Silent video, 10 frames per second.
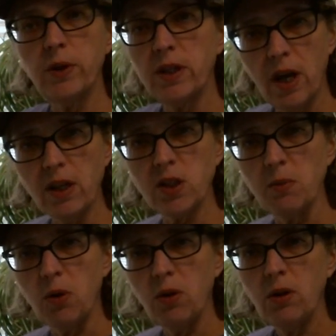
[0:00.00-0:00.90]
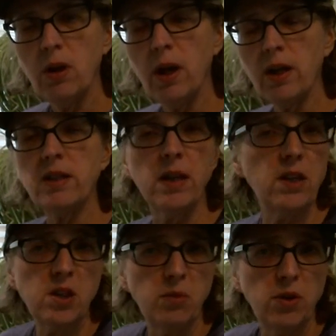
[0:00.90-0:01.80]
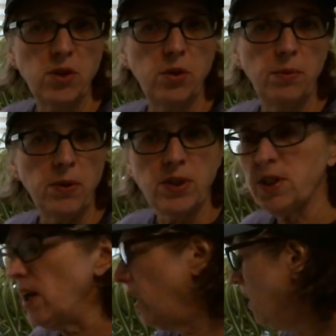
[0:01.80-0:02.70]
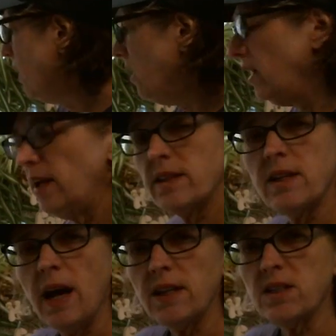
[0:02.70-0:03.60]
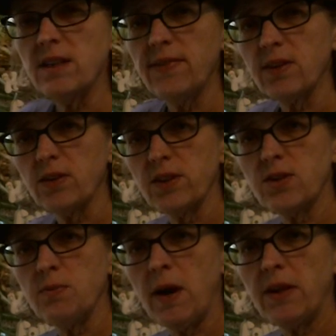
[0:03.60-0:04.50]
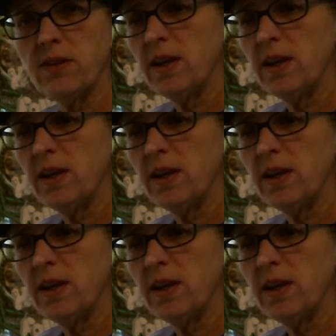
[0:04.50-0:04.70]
to a decimal and a decimal to a percent. It's not as difficult as you might